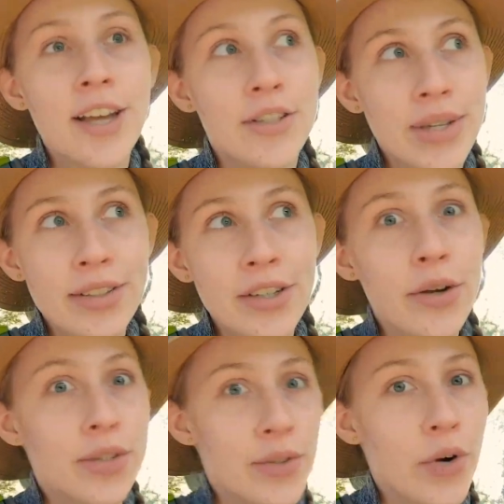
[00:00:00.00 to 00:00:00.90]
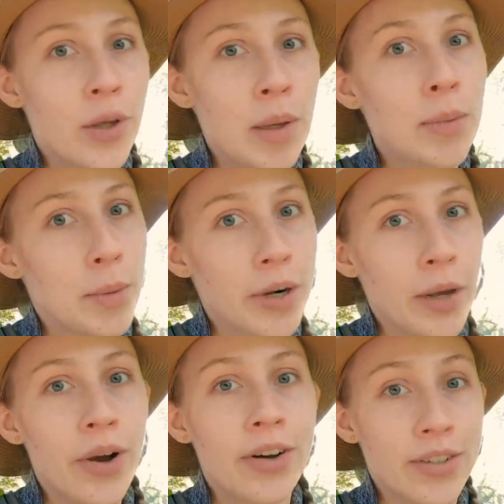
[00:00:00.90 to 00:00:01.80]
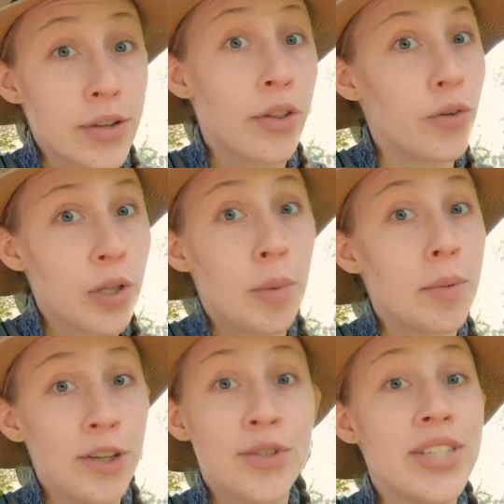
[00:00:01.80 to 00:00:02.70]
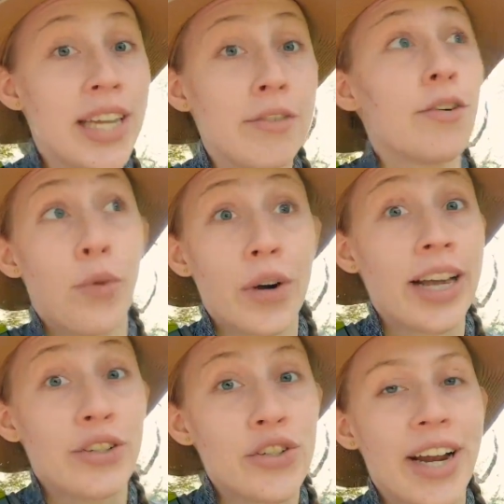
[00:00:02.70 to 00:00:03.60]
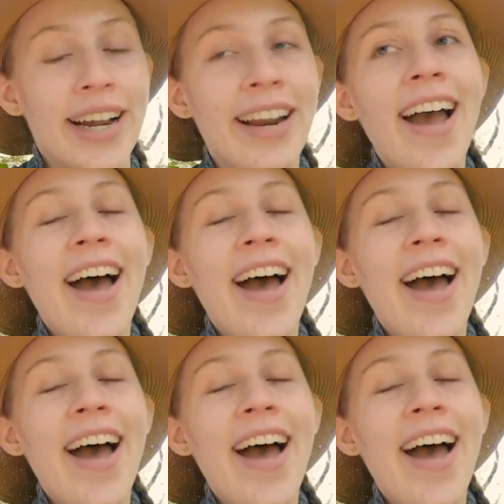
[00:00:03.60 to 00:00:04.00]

So you get to know these forty people pretty well, because they're the only people you see for four days straight.